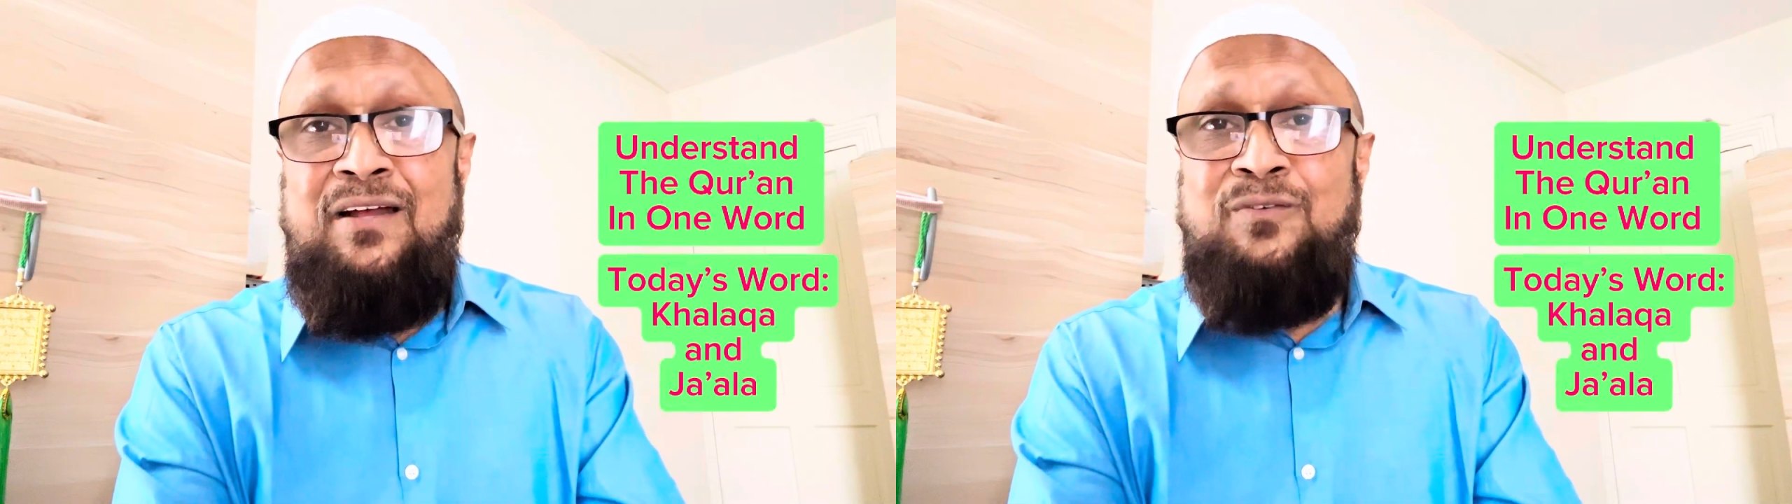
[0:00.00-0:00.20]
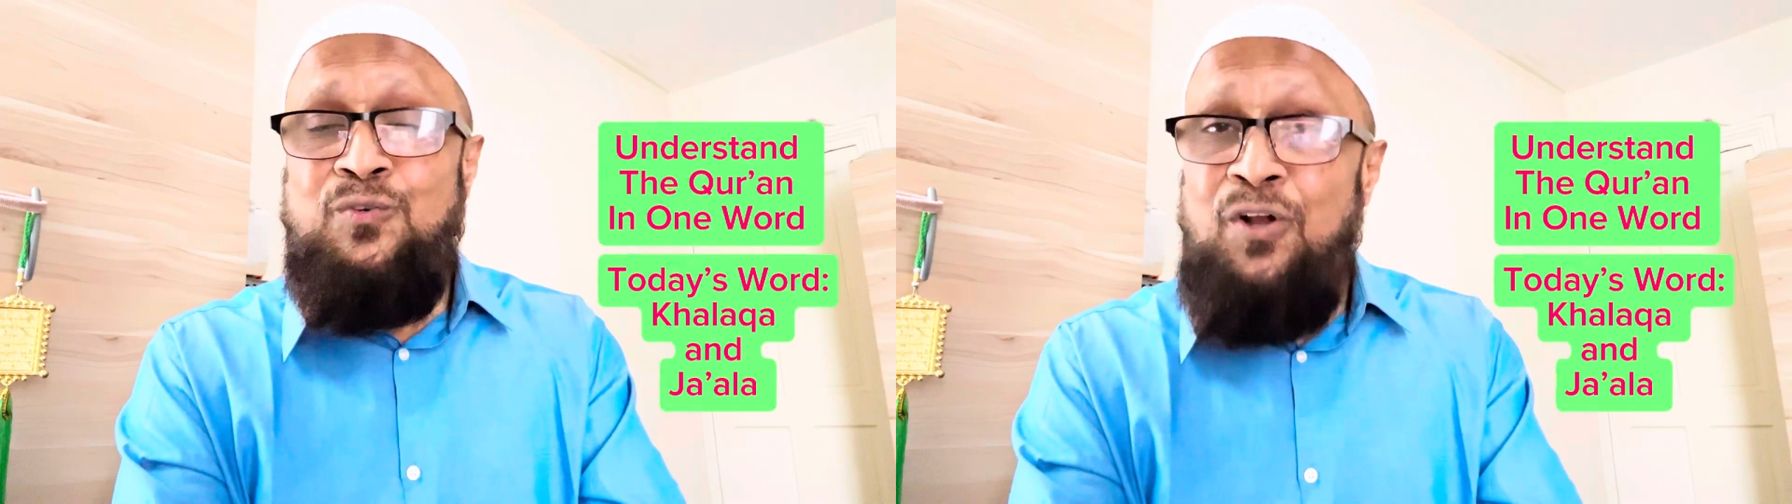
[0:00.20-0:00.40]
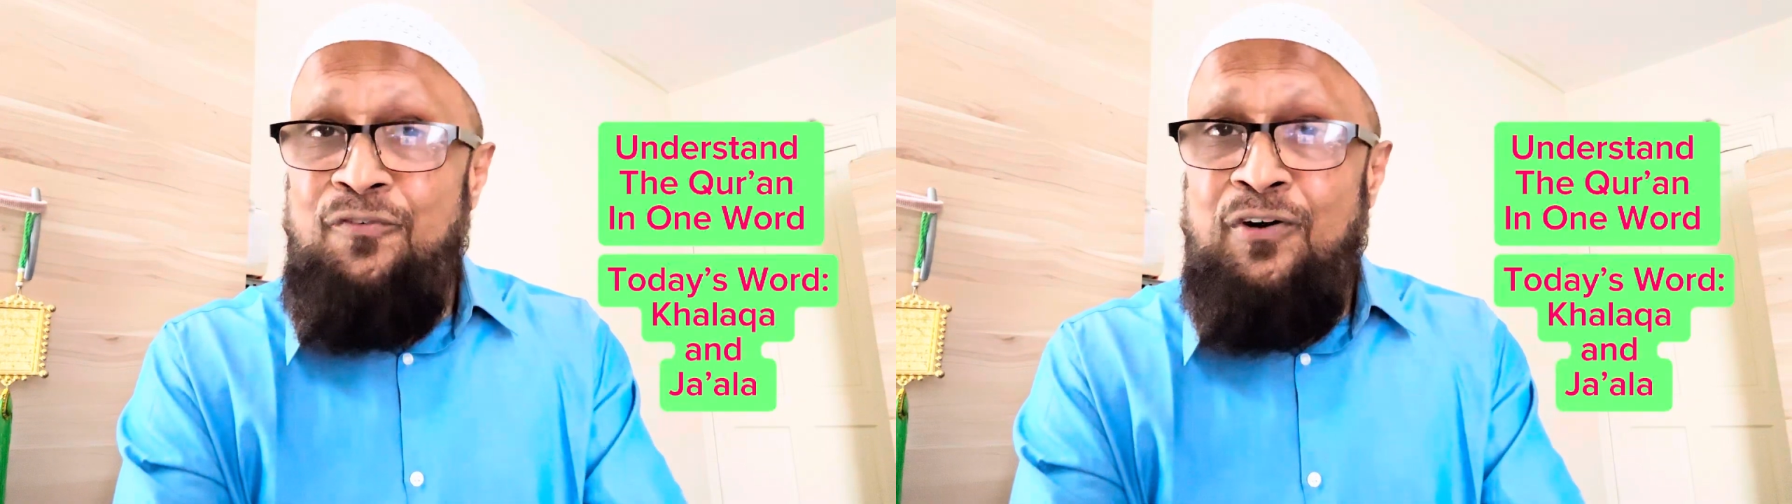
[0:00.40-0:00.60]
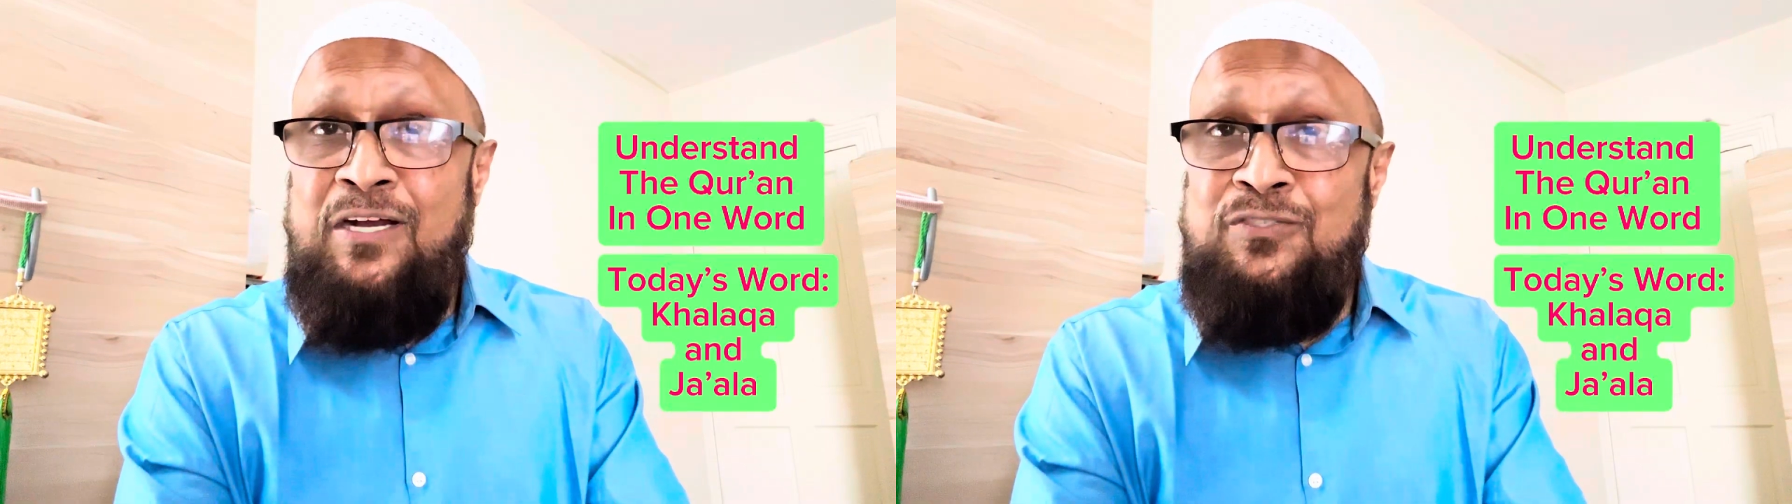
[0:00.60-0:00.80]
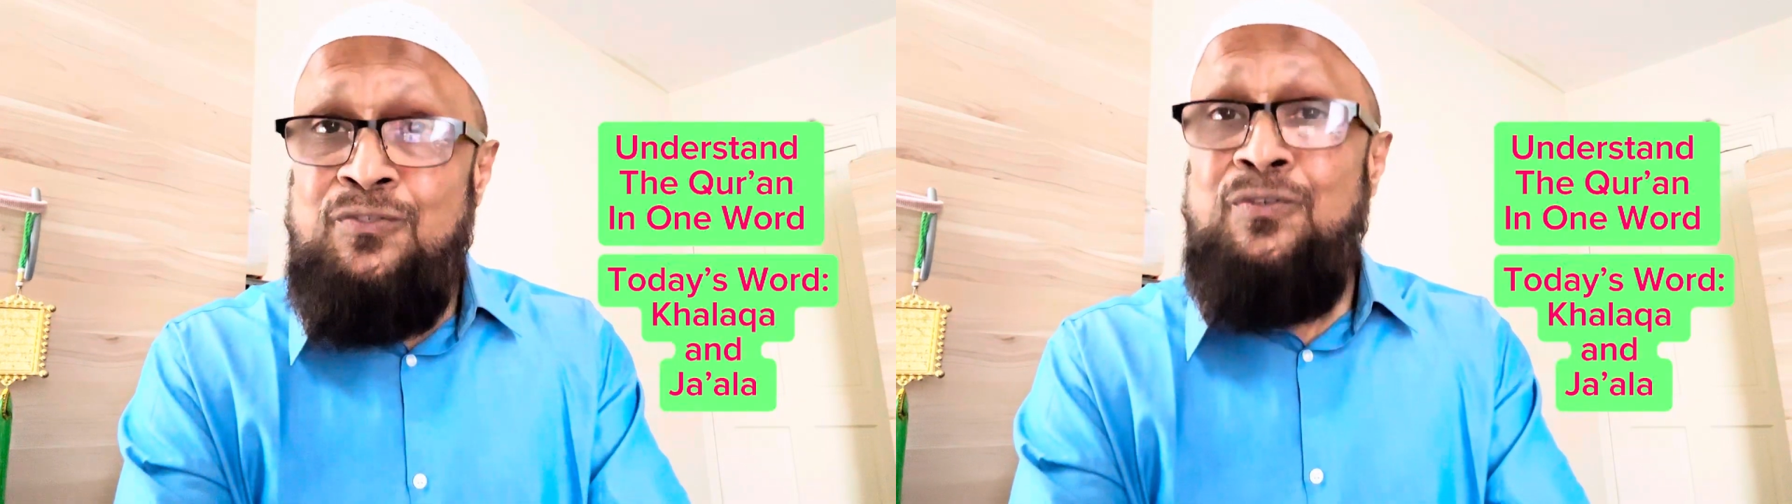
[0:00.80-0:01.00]
Do not
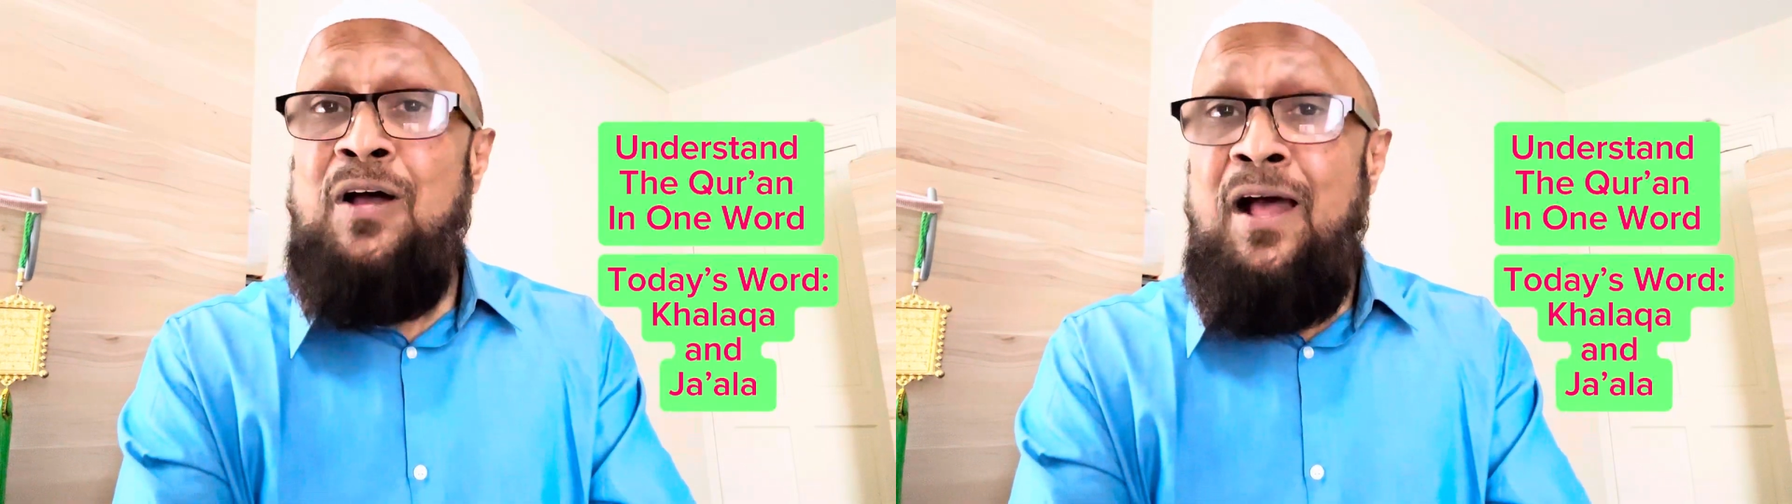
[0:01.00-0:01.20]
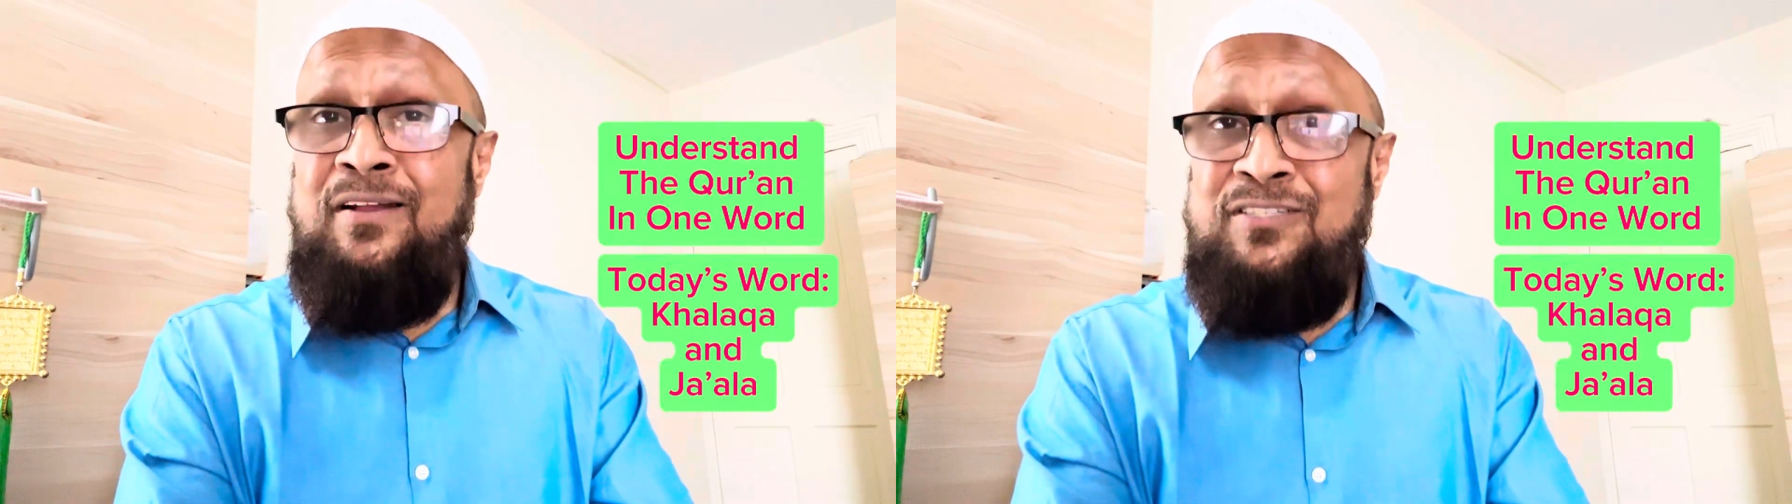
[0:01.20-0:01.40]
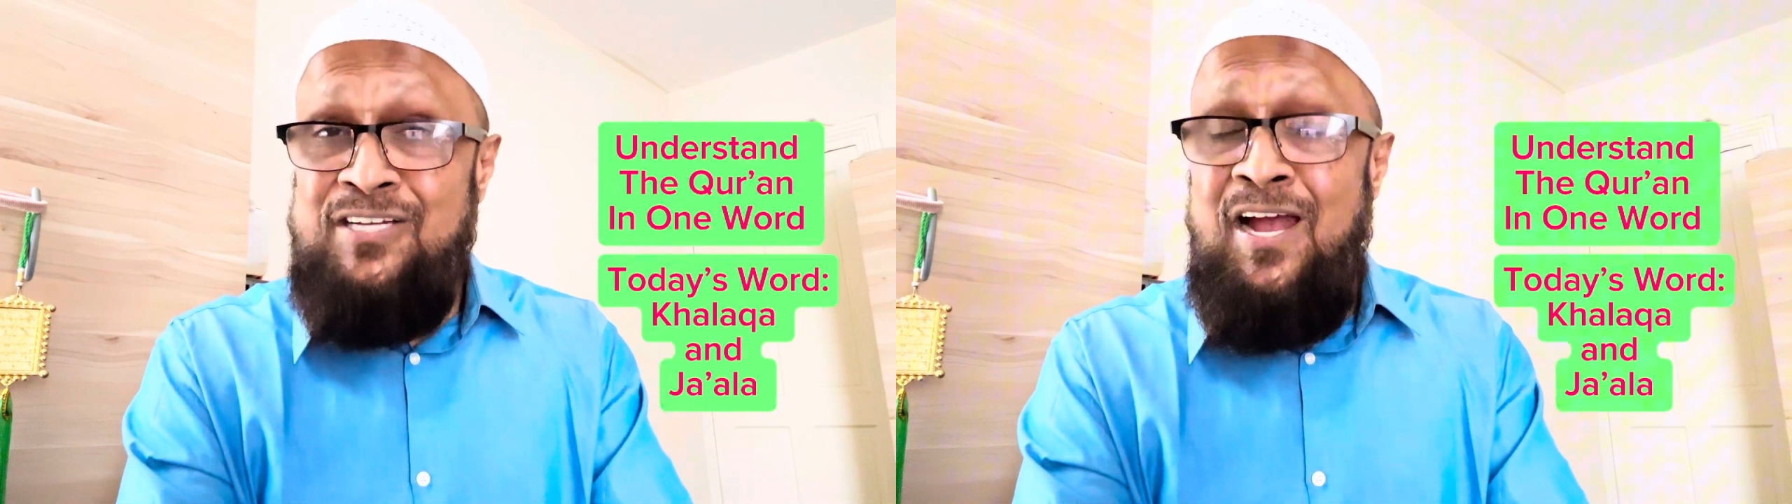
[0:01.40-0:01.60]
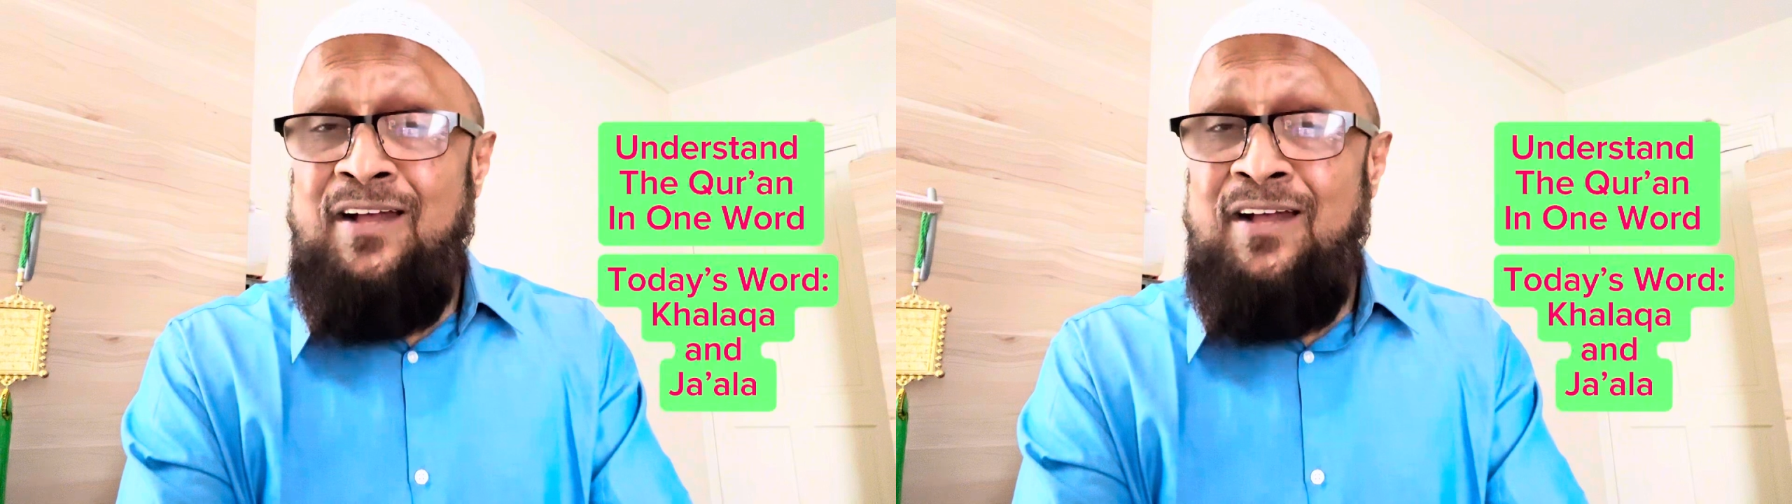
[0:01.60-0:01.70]
forget to share